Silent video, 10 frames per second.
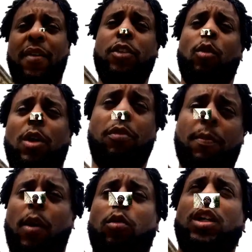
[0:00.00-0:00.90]
you want to
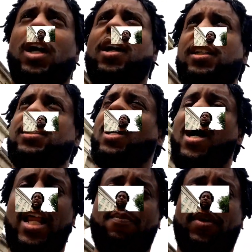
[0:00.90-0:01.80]
promote, just holler
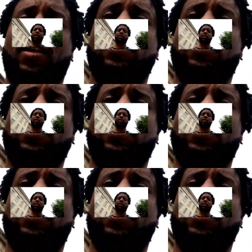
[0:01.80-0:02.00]
at me